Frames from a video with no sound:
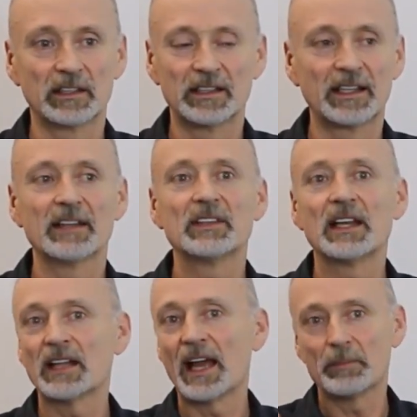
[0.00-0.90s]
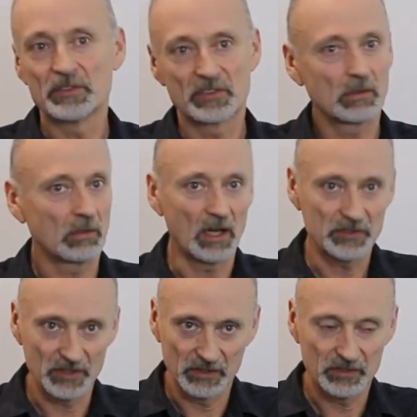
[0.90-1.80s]
And again, that happens
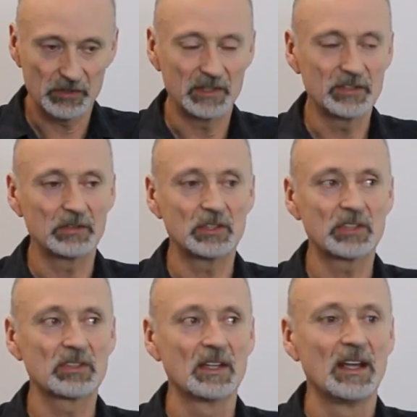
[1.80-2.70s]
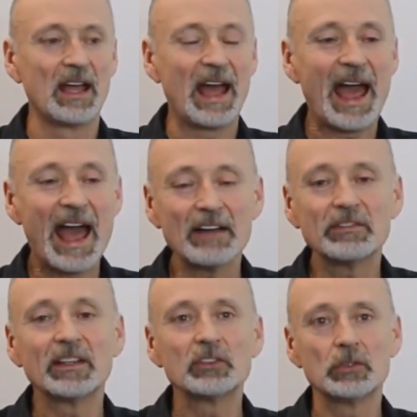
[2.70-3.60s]
cross industries. So just
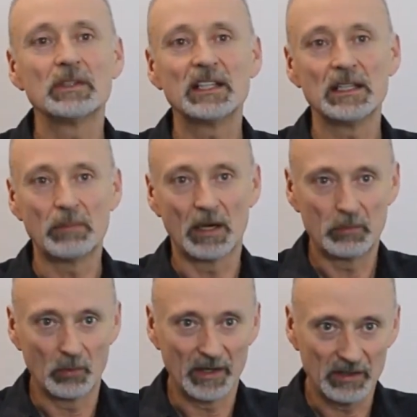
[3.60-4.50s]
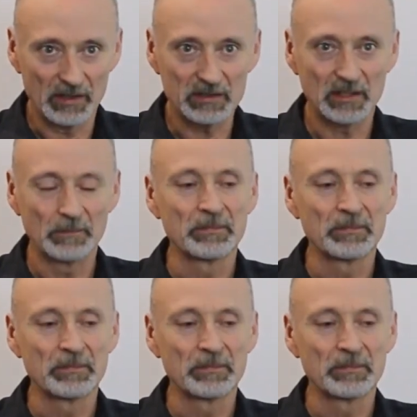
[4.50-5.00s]
having to keep up with it.